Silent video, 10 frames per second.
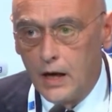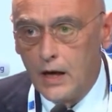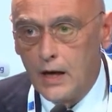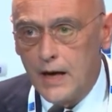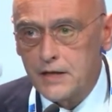
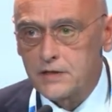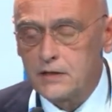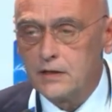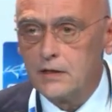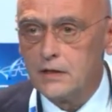
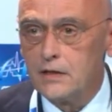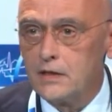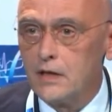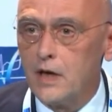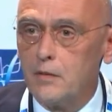Last
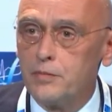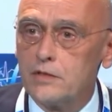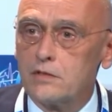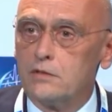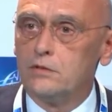
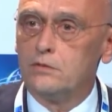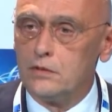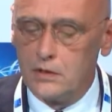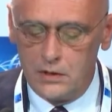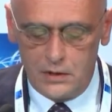
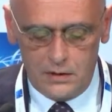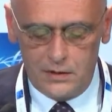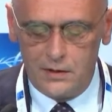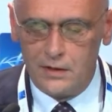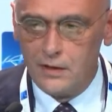episode,
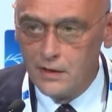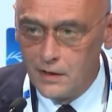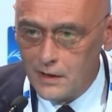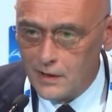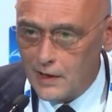
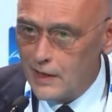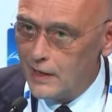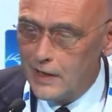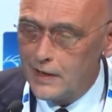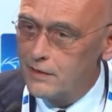I
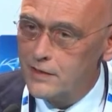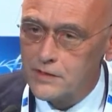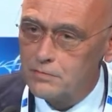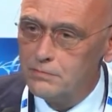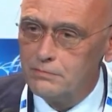like
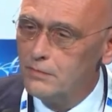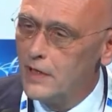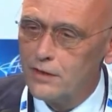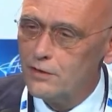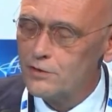this
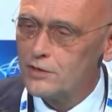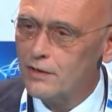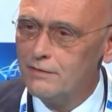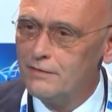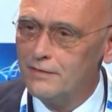because
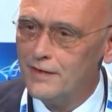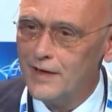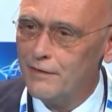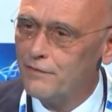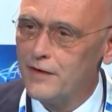of
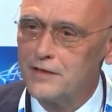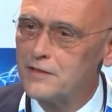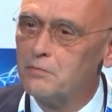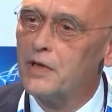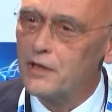a
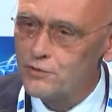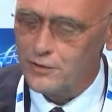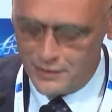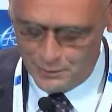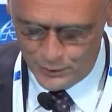fancy
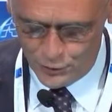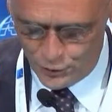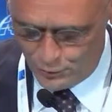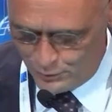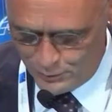picture I will
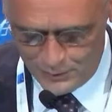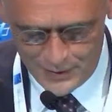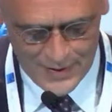show you.